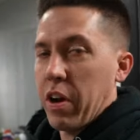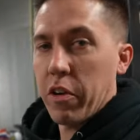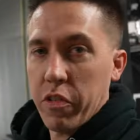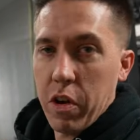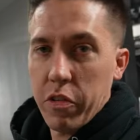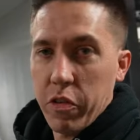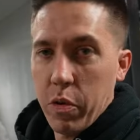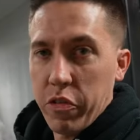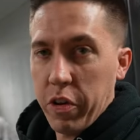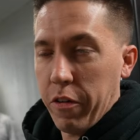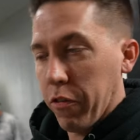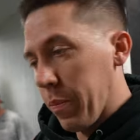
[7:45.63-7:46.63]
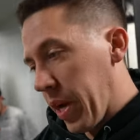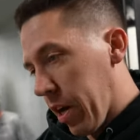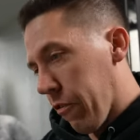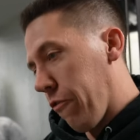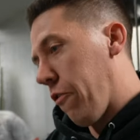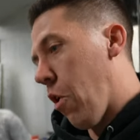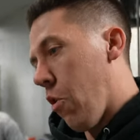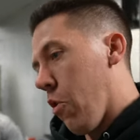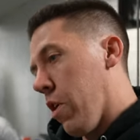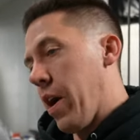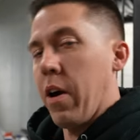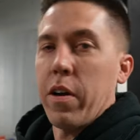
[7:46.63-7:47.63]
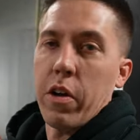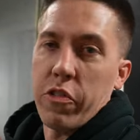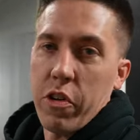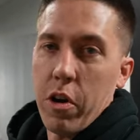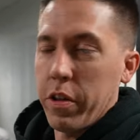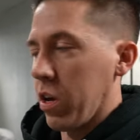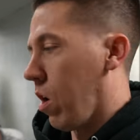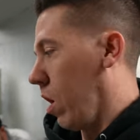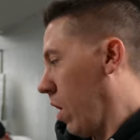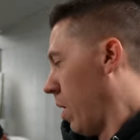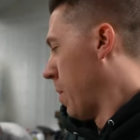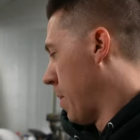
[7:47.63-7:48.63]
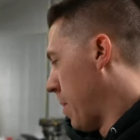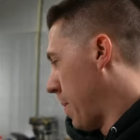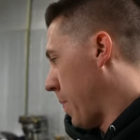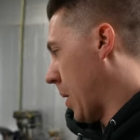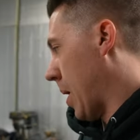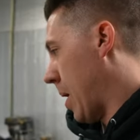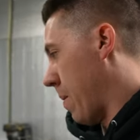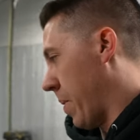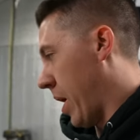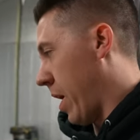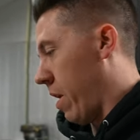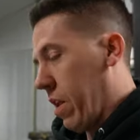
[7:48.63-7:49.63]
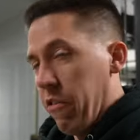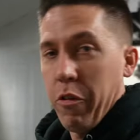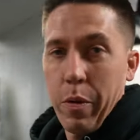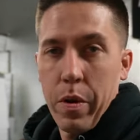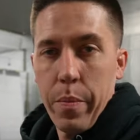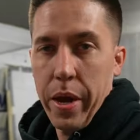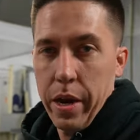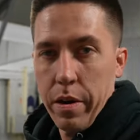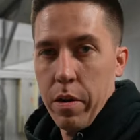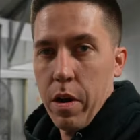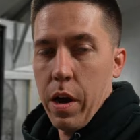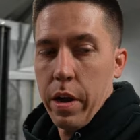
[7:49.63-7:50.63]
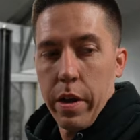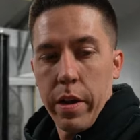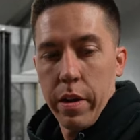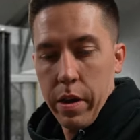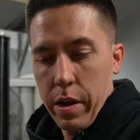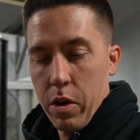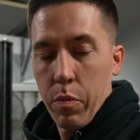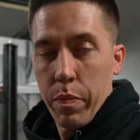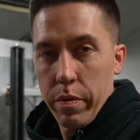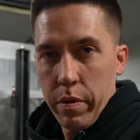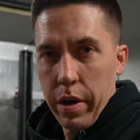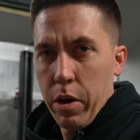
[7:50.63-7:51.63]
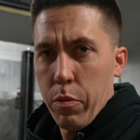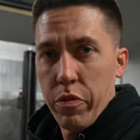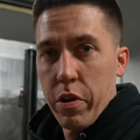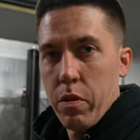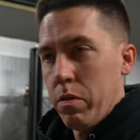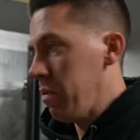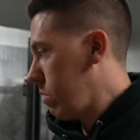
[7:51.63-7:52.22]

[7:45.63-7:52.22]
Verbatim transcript: hours ago. So we'll see from here forward how it goes starting the car, um, and if we would have made it or not. And I hope I hope so.